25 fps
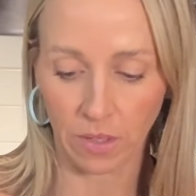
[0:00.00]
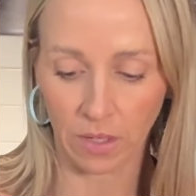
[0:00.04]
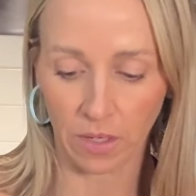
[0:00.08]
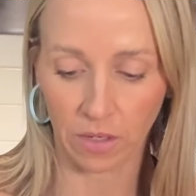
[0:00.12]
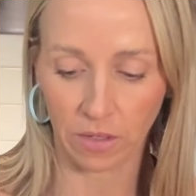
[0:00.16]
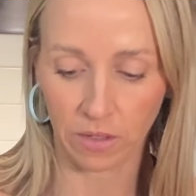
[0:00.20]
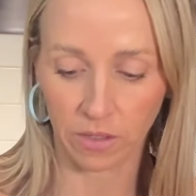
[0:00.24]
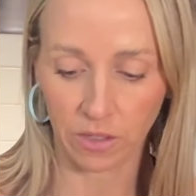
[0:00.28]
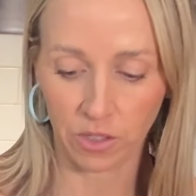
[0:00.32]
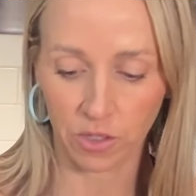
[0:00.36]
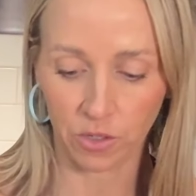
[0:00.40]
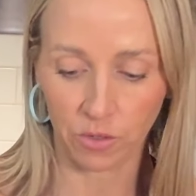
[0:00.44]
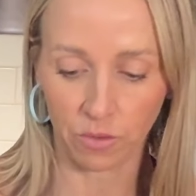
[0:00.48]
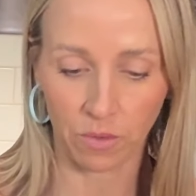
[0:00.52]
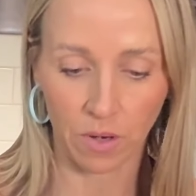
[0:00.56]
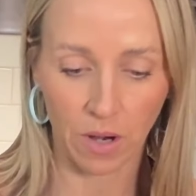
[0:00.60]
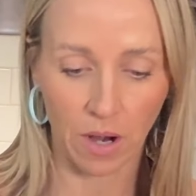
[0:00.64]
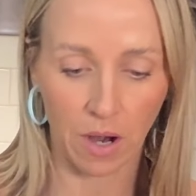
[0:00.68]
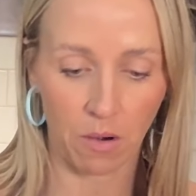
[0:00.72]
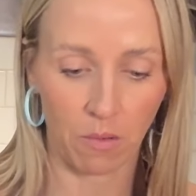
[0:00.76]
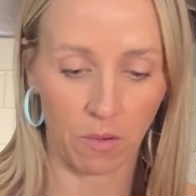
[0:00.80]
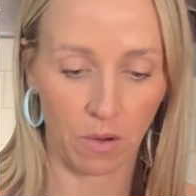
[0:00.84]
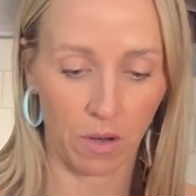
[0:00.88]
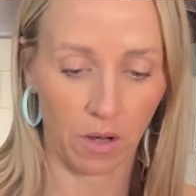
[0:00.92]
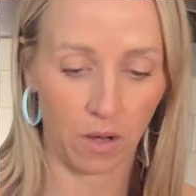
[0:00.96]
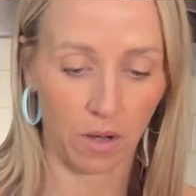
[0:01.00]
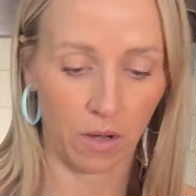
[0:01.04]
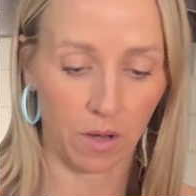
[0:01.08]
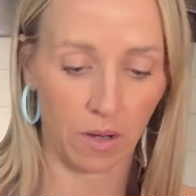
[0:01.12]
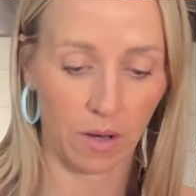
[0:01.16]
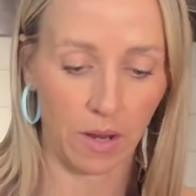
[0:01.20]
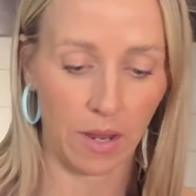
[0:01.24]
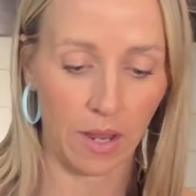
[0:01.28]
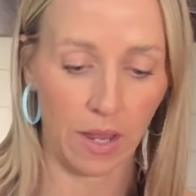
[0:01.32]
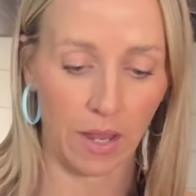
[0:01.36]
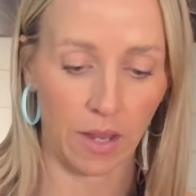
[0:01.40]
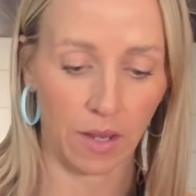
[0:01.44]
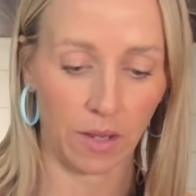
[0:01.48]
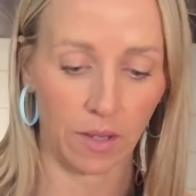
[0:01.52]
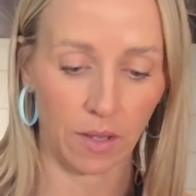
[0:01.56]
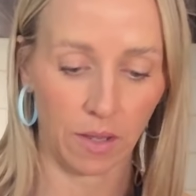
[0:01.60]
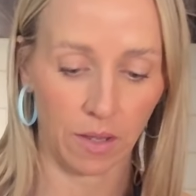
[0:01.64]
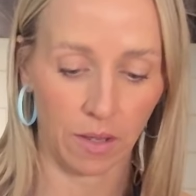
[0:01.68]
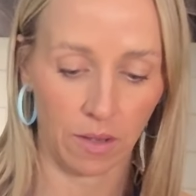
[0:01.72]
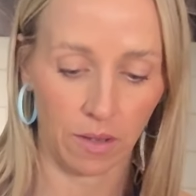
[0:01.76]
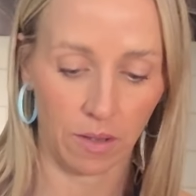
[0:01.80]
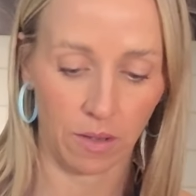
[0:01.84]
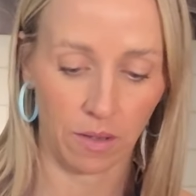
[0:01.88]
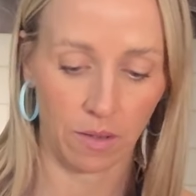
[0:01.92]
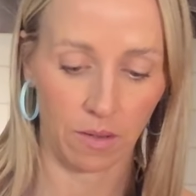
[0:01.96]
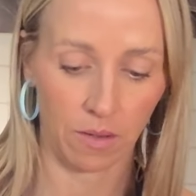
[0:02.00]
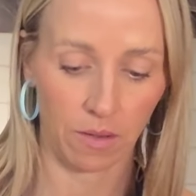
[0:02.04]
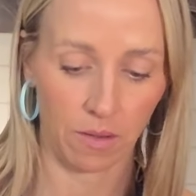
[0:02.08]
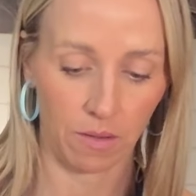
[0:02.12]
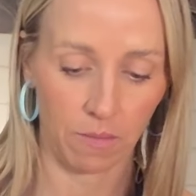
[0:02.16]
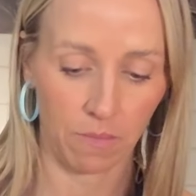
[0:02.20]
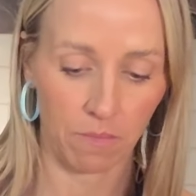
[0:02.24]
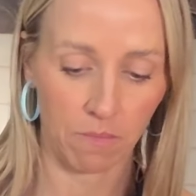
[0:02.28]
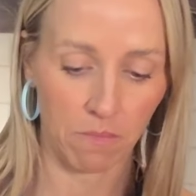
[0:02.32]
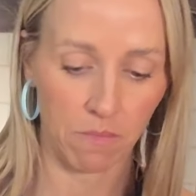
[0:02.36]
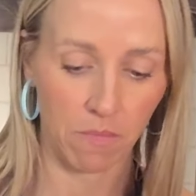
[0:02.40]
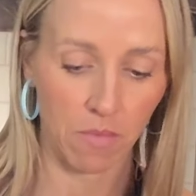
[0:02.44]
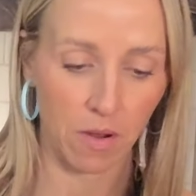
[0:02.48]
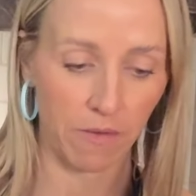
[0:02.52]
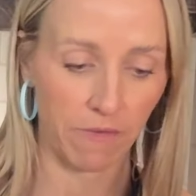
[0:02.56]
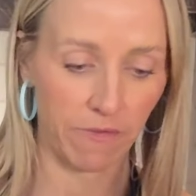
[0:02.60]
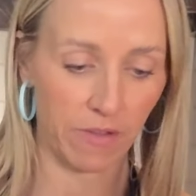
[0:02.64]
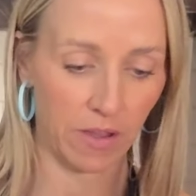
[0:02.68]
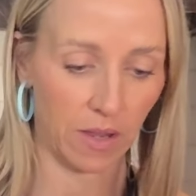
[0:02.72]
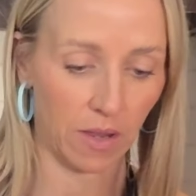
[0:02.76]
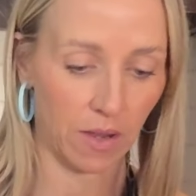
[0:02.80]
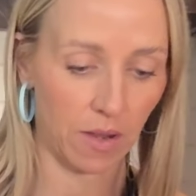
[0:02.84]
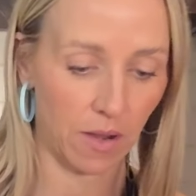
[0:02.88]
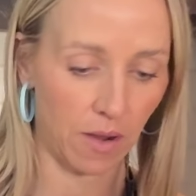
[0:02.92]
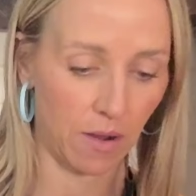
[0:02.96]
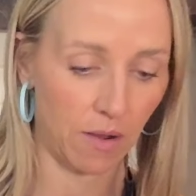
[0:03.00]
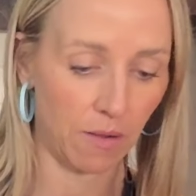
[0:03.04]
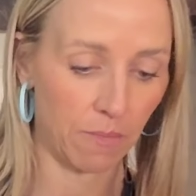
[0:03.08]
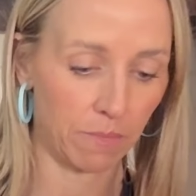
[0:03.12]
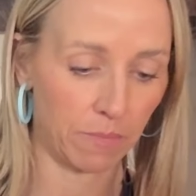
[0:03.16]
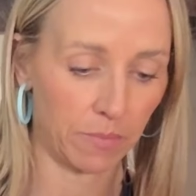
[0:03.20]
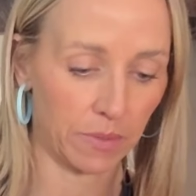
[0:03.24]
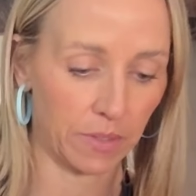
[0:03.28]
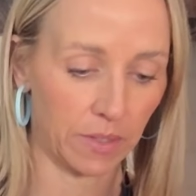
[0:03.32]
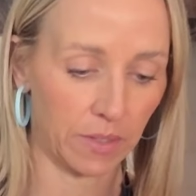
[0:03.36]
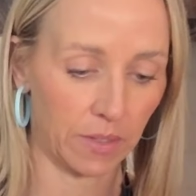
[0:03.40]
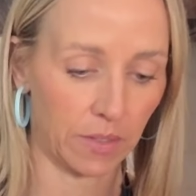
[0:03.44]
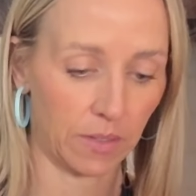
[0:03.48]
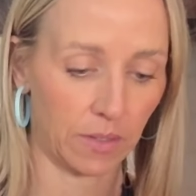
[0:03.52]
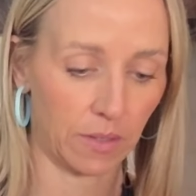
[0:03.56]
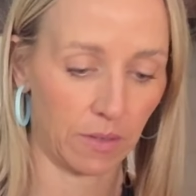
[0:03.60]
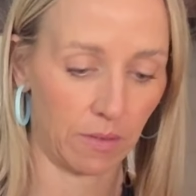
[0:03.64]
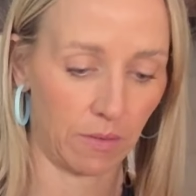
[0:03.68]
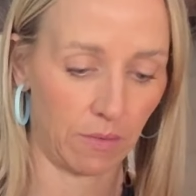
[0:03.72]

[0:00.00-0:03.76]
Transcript: into our egg muffin cups.